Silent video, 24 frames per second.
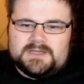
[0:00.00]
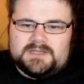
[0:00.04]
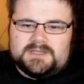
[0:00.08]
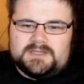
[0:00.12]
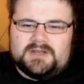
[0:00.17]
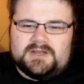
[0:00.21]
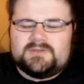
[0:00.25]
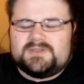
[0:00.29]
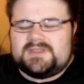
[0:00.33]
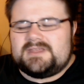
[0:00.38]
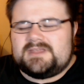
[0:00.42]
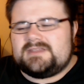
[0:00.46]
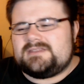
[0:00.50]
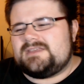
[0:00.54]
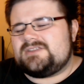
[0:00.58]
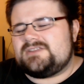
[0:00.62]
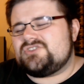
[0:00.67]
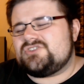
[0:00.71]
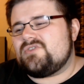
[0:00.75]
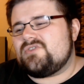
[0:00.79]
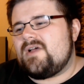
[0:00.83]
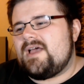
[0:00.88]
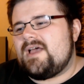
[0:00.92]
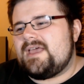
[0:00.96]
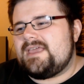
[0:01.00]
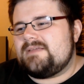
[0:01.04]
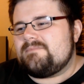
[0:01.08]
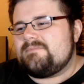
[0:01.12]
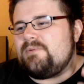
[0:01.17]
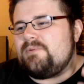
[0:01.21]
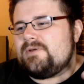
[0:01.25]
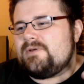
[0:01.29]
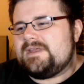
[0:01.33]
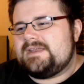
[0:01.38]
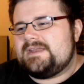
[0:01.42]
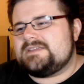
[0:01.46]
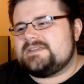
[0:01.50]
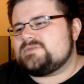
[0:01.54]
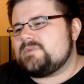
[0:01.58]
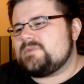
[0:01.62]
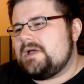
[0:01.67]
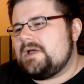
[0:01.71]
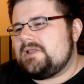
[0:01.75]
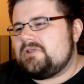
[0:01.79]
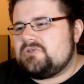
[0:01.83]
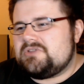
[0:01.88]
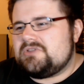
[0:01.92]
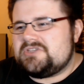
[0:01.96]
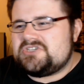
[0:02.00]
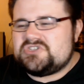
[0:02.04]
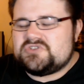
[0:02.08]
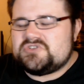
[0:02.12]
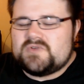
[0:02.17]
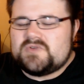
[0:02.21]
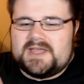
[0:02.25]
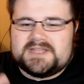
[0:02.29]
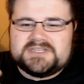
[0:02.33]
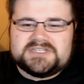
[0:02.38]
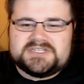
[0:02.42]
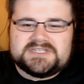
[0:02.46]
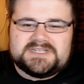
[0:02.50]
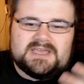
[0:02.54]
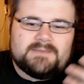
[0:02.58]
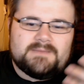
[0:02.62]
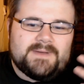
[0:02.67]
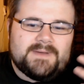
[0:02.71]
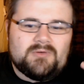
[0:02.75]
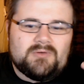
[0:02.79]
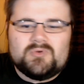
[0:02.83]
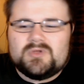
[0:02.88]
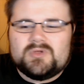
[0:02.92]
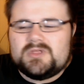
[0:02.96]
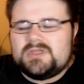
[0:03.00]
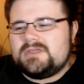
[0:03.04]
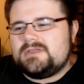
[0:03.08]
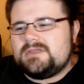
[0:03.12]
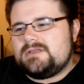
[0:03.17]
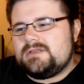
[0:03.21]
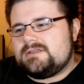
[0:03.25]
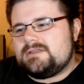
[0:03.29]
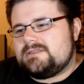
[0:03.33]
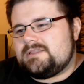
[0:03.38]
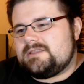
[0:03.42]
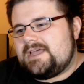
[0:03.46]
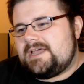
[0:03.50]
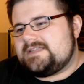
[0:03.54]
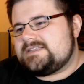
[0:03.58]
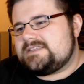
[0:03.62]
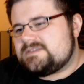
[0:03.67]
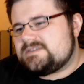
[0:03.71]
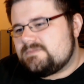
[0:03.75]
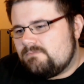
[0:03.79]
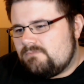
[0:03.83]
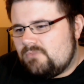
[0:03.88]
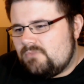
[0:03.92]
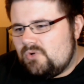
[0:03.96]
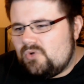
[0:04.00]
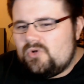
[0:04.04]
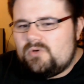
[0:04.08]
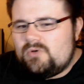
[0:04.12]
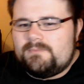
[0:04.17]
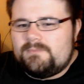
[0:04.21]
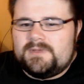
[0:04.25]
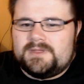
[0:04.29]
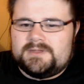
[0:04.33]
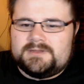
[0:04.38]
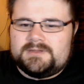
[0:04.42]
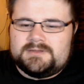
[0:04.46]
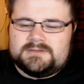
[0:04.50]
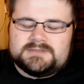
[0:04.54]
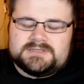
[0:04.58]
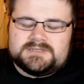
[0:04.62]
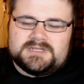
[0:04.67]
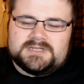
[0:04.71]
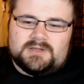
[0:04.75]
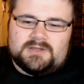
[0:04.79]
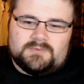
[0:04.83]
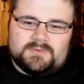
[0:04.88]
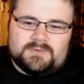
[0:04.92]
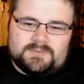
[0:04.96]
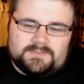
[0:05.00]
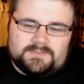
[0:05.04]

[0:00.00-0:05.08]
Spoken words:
You know, they try and put in as well all this tragedy about Light's mum and, you know,